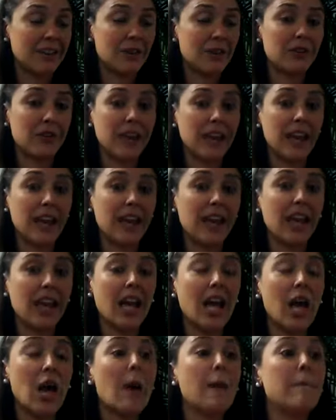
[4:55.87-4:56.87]
Okay,
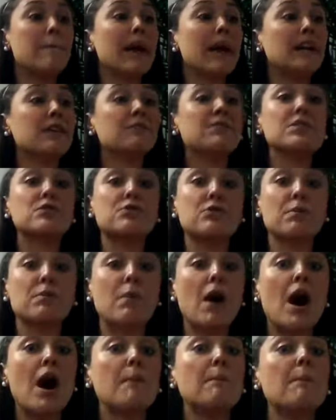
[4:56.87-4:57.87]
benefits for
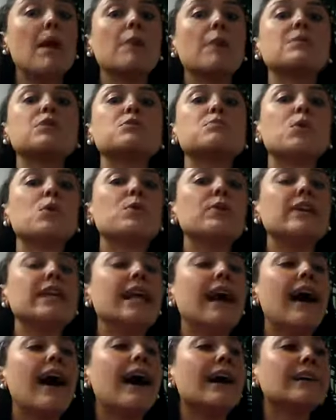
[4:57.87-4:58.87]
mom. Mom is more
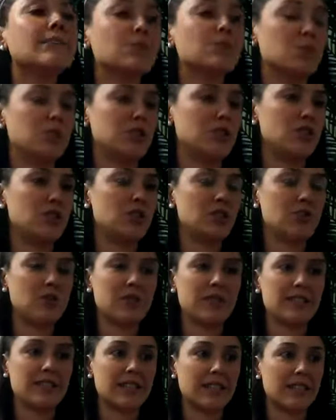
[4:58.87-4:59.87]
relaxed when she's
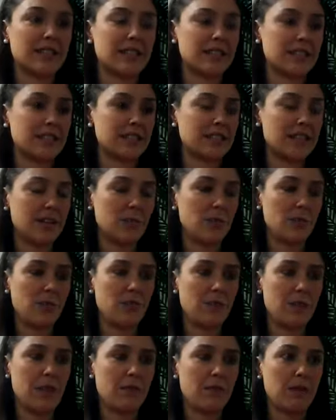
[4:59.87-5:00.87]
doing skin to skin with
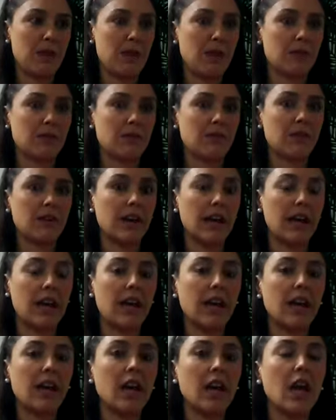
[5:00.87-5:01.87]
baby.
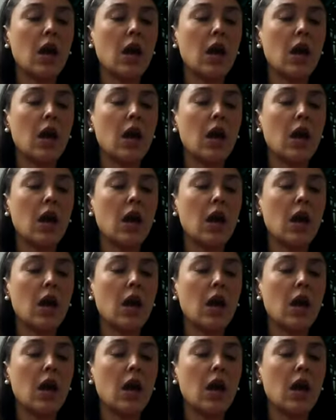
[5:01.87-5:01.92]
Okay,